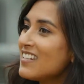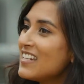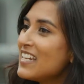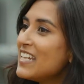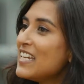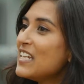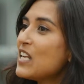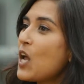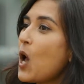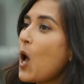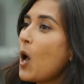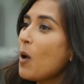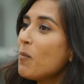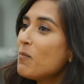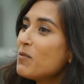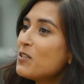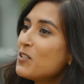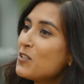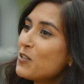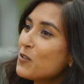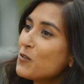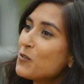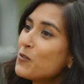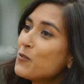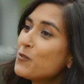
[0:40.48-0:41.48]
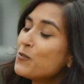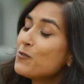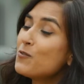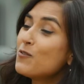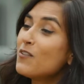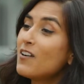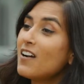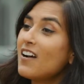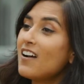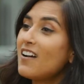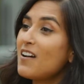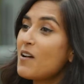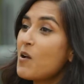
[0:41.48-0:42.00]
lead up to
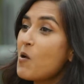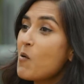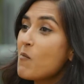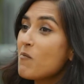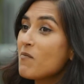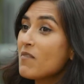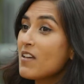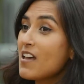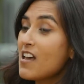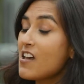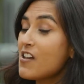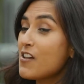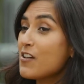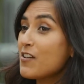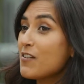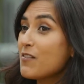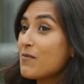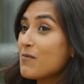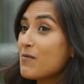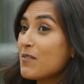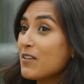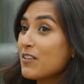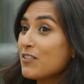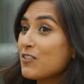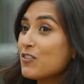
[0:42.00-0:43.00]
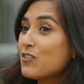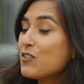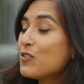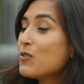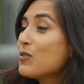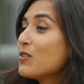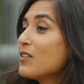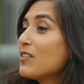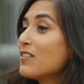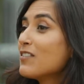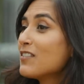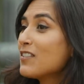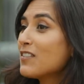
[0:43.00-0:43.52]

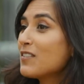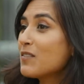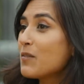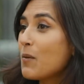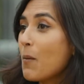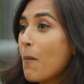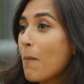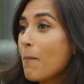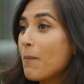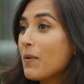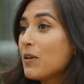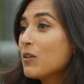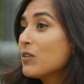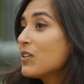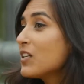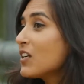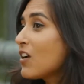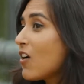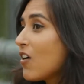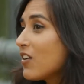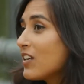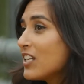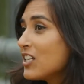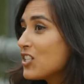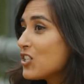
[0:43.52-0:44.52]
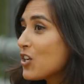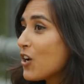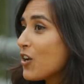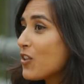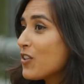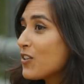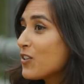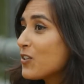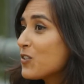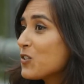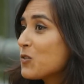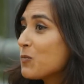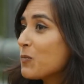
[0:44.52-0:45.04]
students building on each
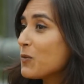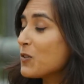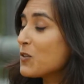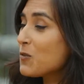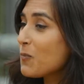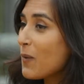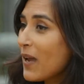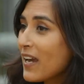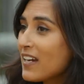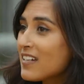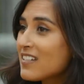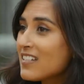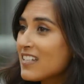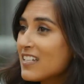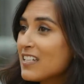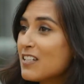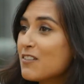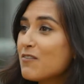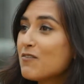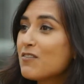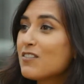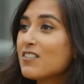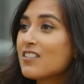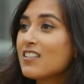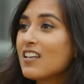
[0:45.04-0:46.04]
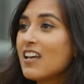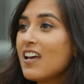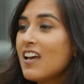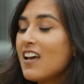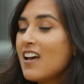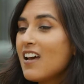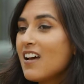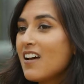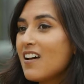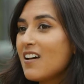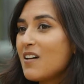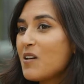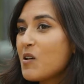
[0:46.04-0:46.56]
other's perspectives,
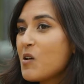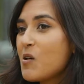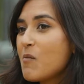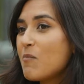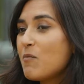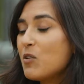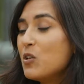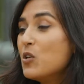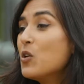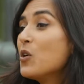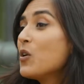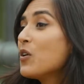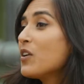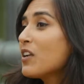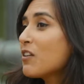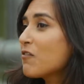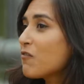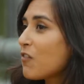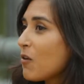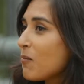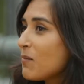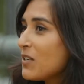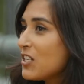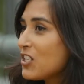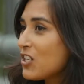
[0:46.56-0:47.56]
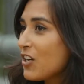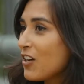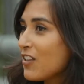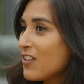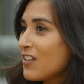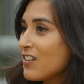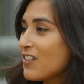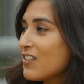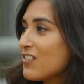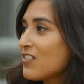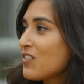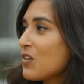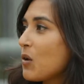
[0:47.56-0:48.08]
learning from each
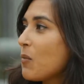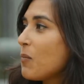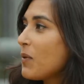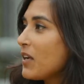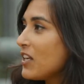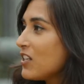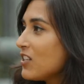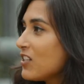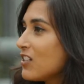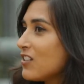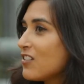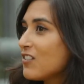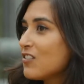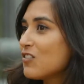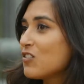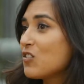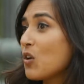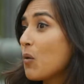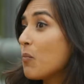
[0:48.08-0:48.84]
other's opinions,